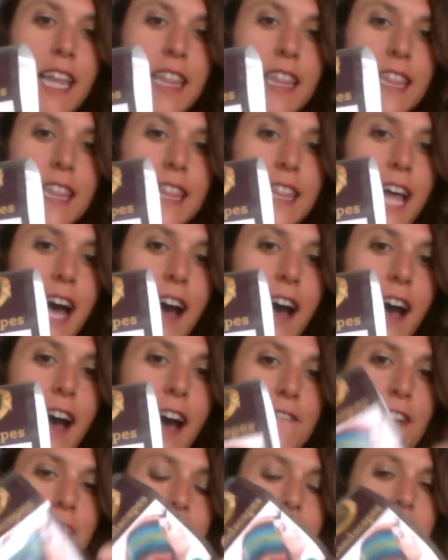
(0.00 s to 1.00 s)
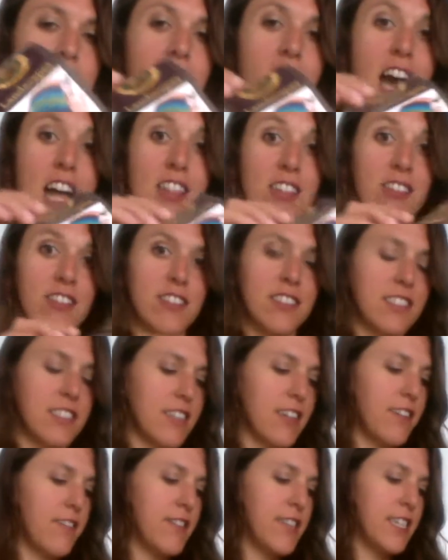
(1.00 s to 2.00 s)
love the colors
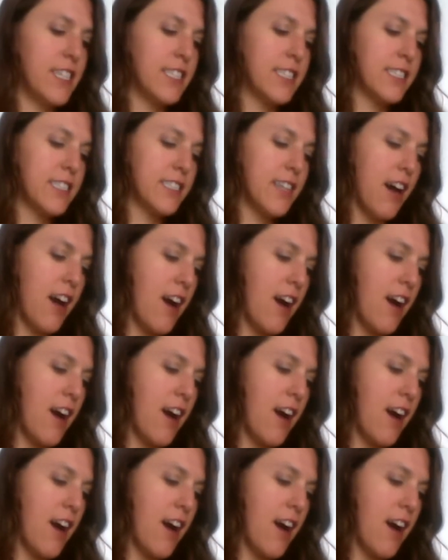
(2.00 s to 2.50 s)
of these.